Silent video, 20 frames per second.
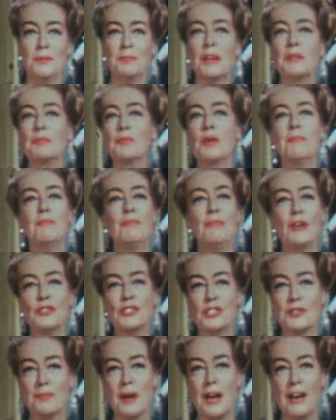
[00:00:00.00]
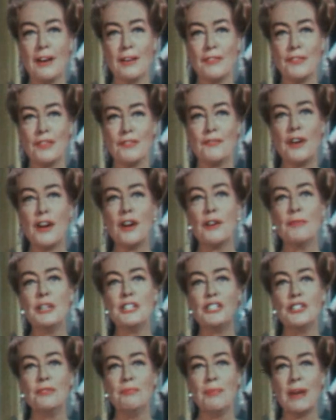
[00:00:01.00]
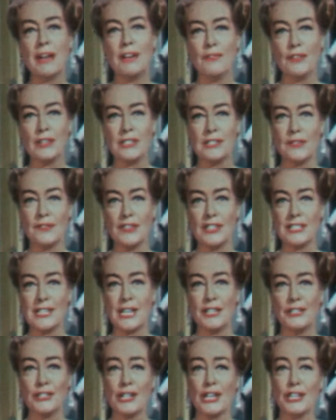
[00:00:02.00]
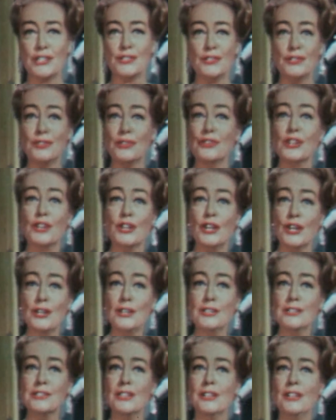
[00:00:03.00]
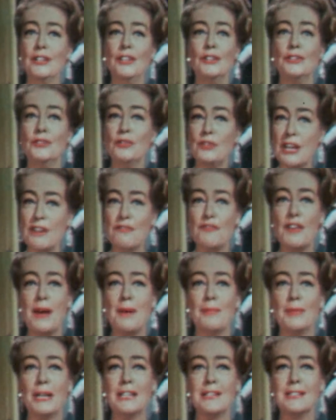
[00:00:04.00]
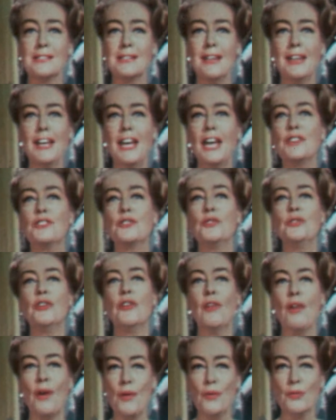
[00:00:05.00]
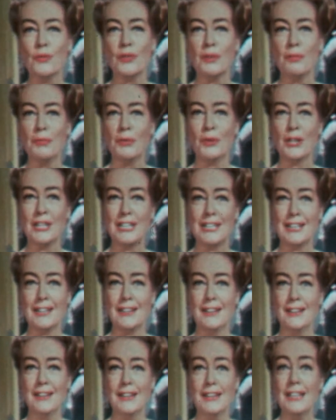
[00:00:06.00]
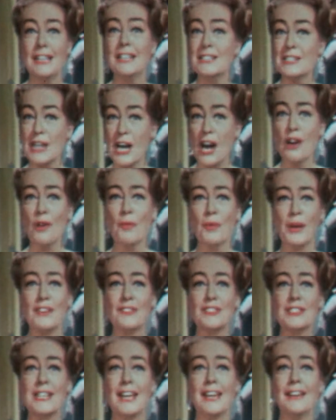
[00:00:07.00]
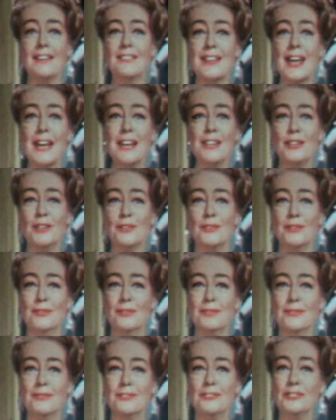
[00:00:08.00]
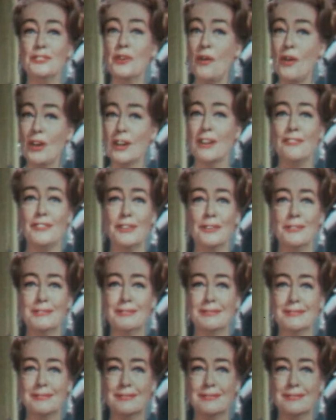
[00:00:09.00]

But we're most proud of the far-reaching benefits of this education to the girls, to their families, and to your own community. It's our way of saying thank you to all of you.